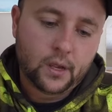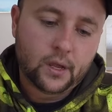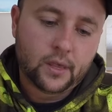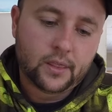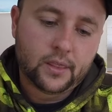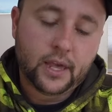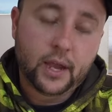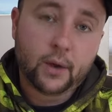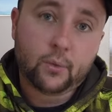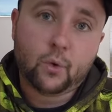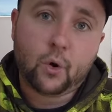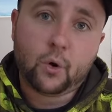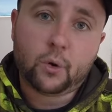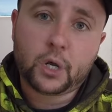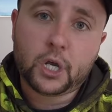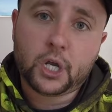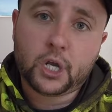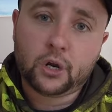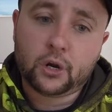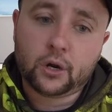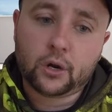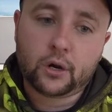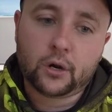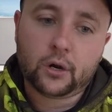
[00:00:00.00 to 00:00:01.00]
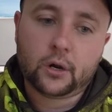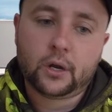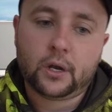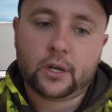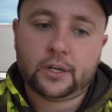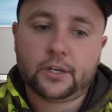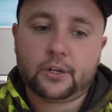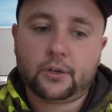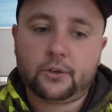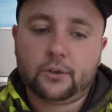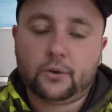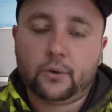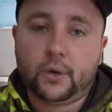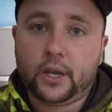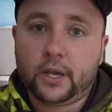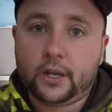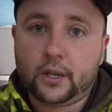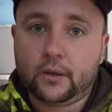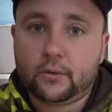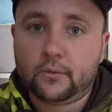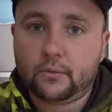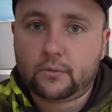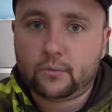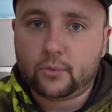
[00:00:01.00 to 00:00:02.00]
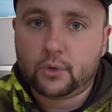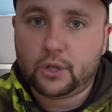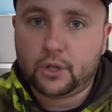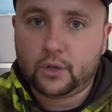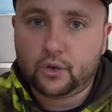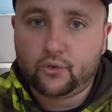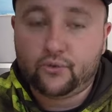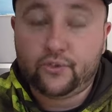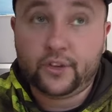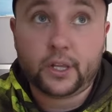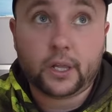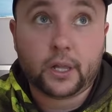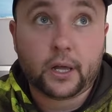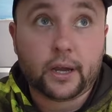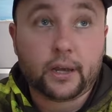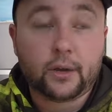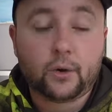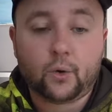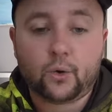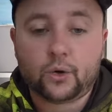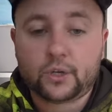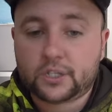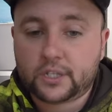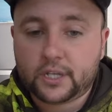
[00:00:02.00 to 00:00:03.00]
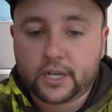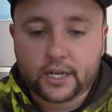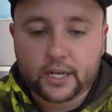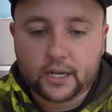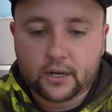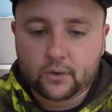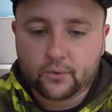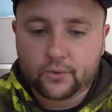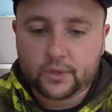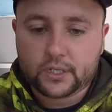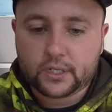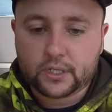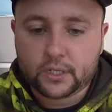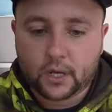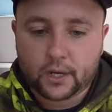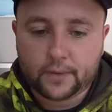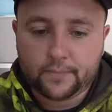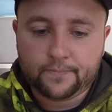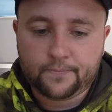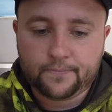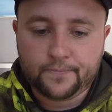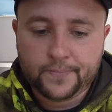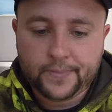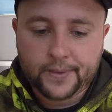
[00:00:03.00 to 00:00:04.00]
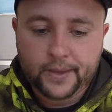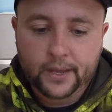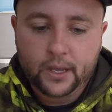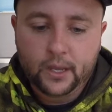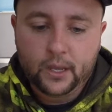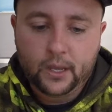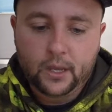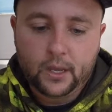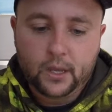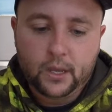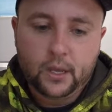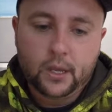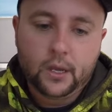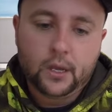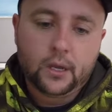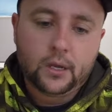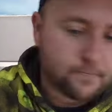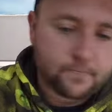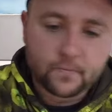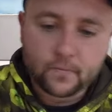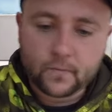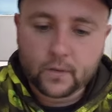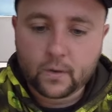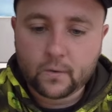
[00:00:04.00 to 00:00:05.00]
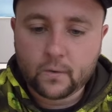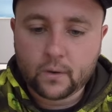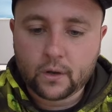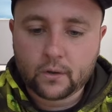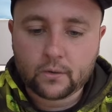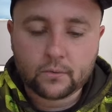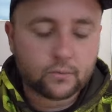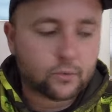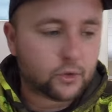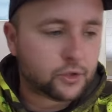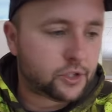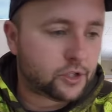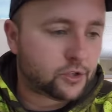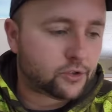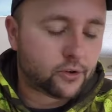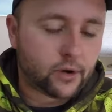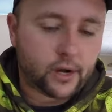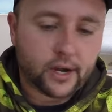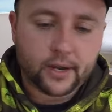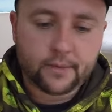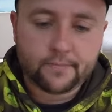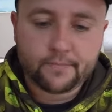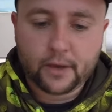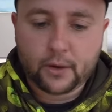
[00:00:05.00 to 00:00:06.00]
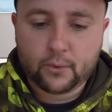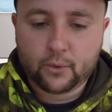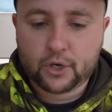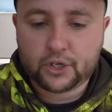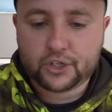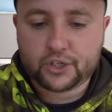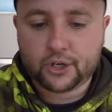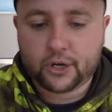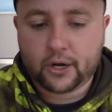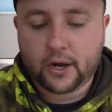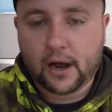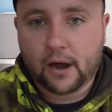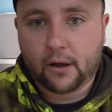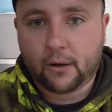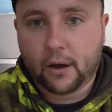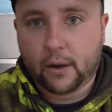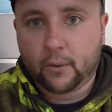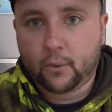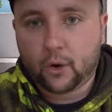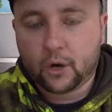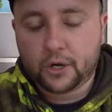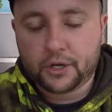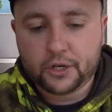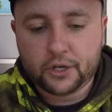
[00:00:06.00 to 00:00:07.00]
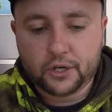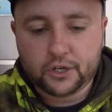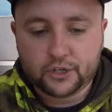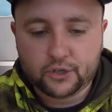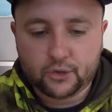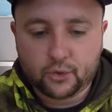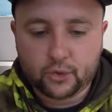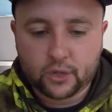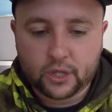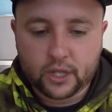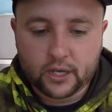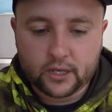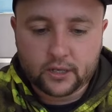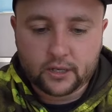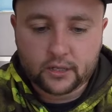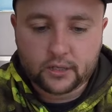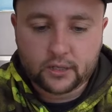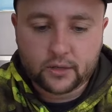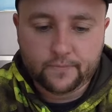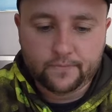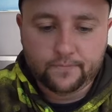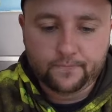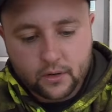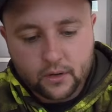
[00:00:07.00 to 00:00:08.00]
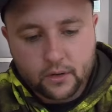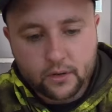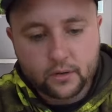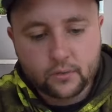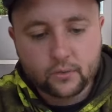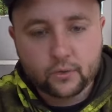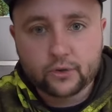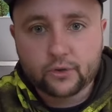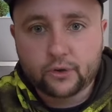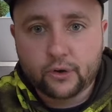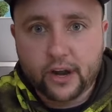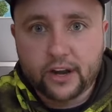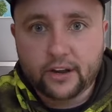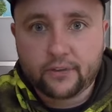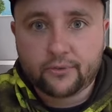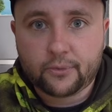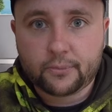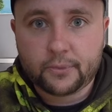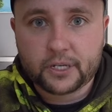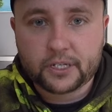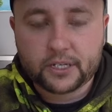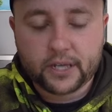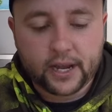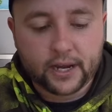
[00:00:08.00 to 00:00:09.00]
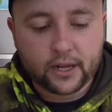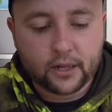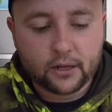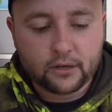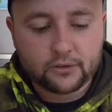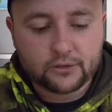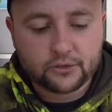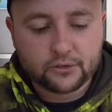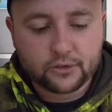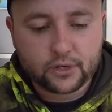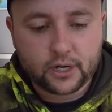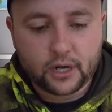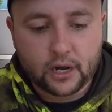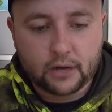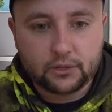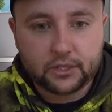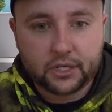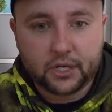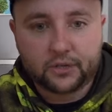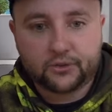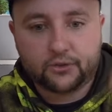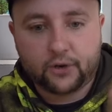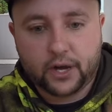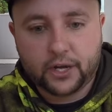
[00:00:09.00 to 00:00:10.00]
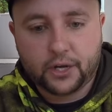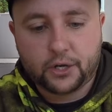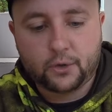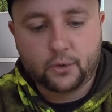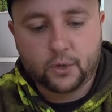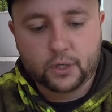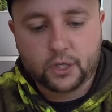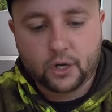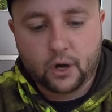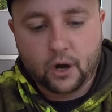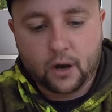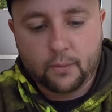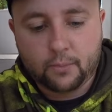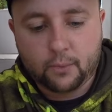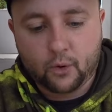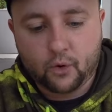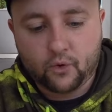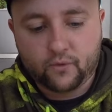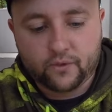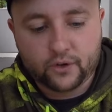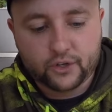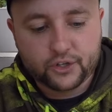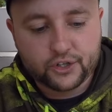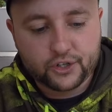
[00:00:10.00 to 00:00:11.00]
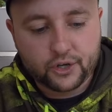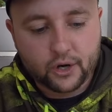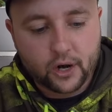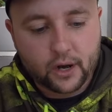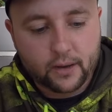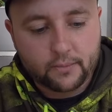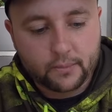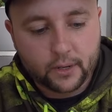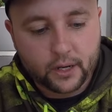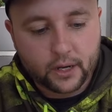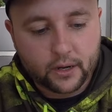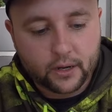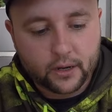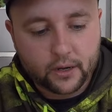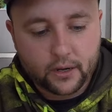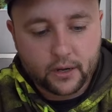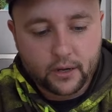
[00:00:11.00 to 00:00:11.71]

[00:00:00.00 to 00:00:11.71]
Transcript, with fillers: that won't cure until you hit it with a UV light or stick it out in the sun. Well, we'll just try it. I wasn't sure how I wanted to shoot this. We'll try it from this angle. I was, I was going to try to do a top over shot, but...